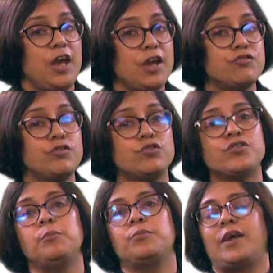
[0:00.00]

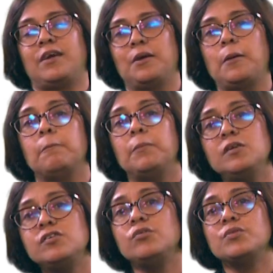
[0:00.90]
Introducing BRIC,
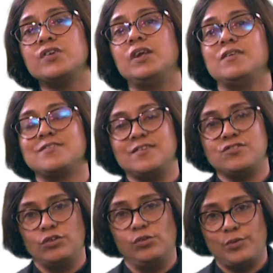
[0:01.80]
Building Resilience in
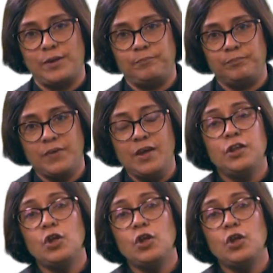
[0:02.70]
Children.